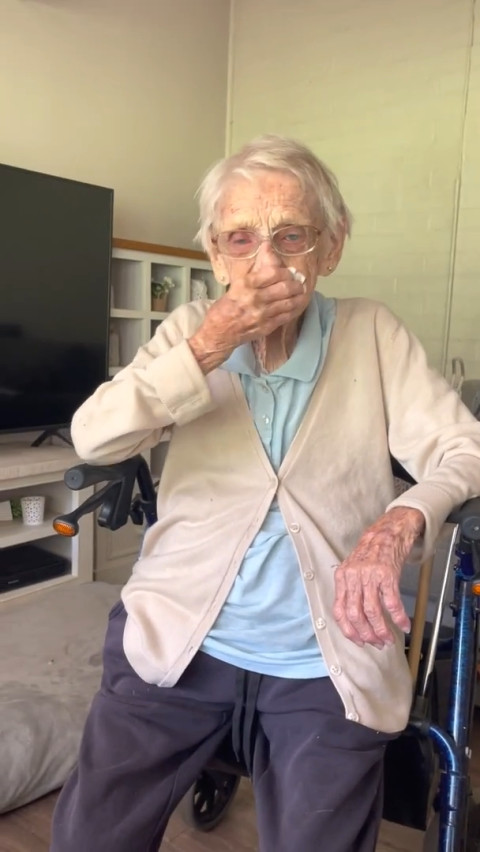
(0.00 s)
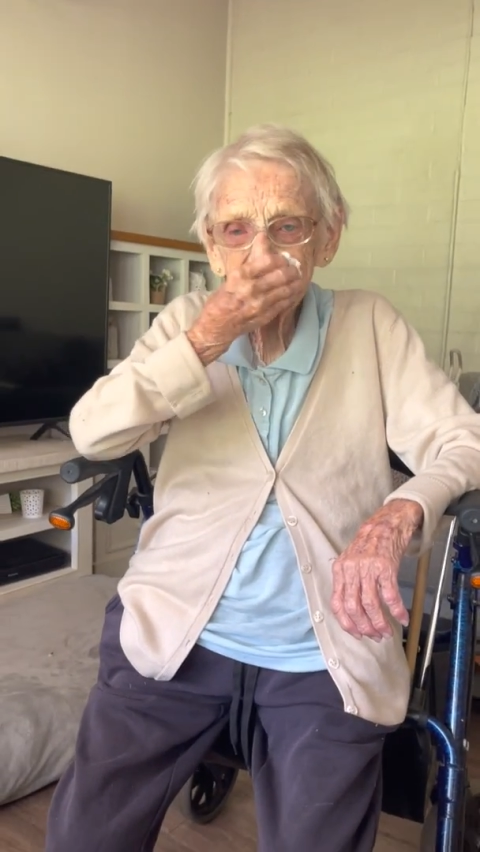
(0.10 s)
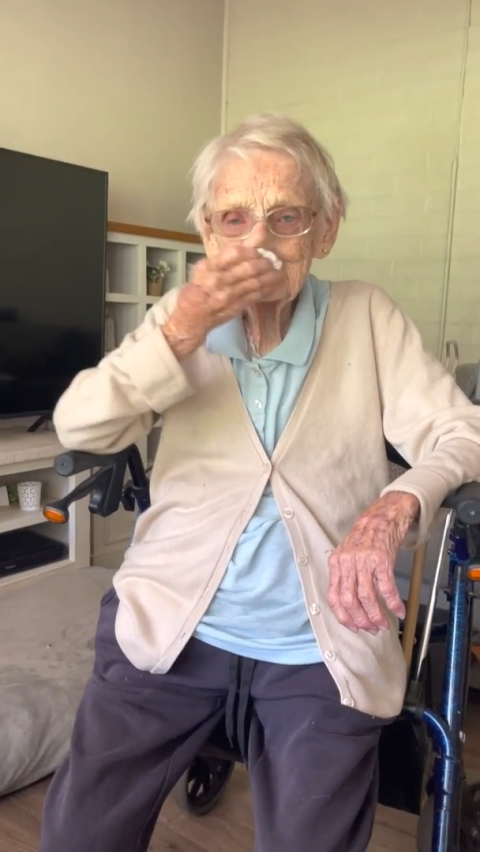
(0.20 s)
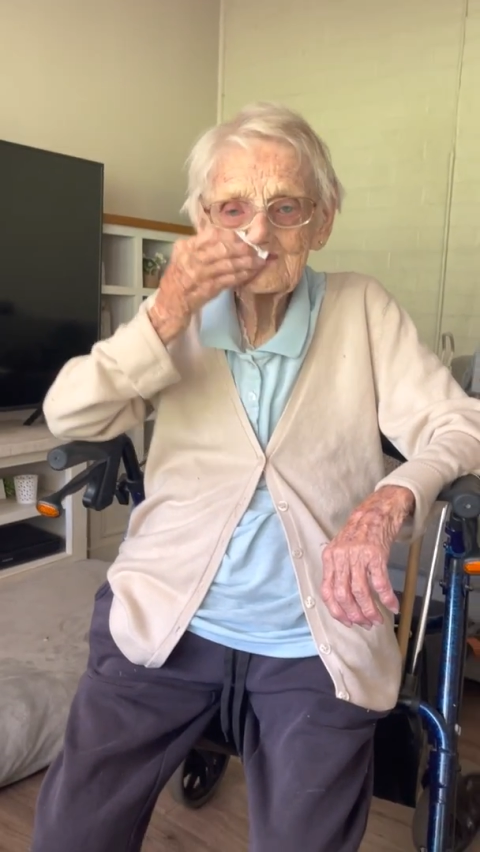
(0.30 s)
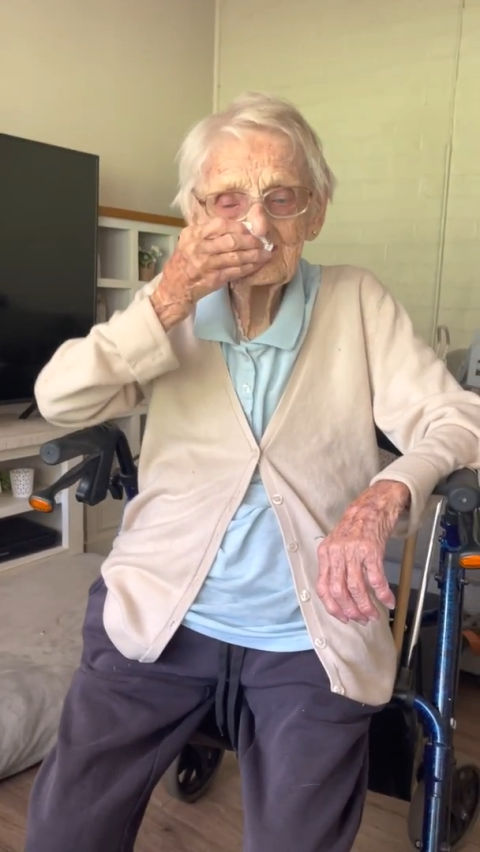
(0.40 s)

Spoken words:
next